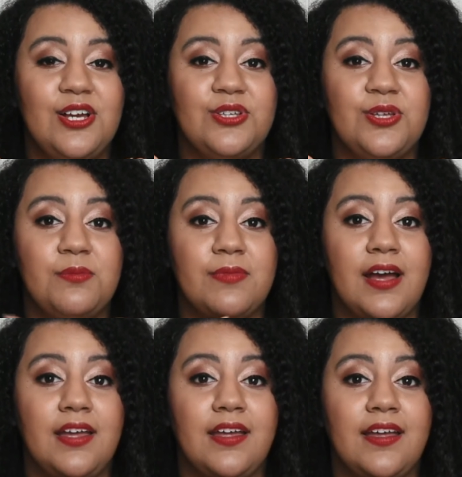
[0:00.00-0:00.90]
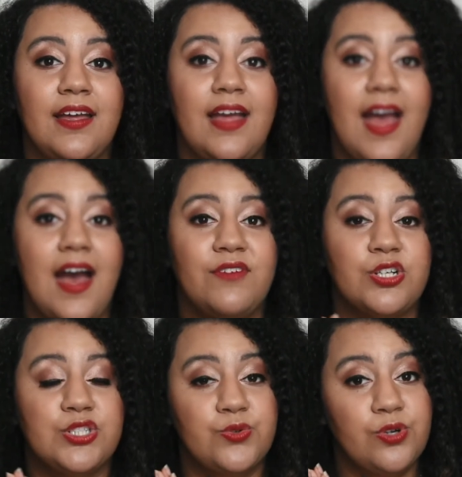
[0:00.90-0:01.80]
you might have
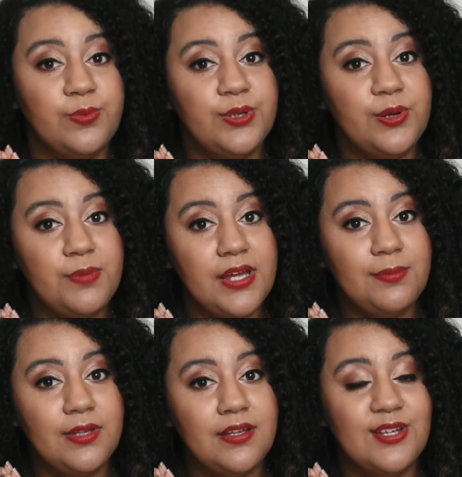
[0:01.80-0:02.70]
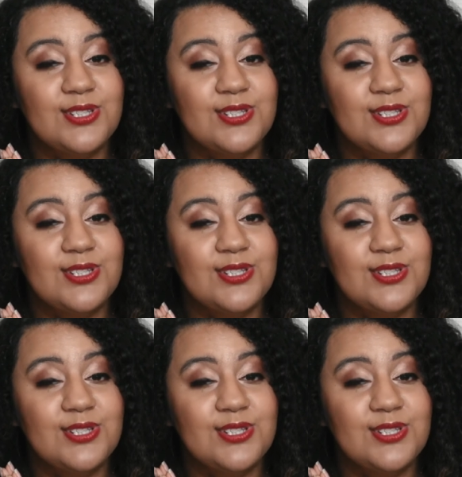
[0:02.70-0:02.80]
a Scorpio baby.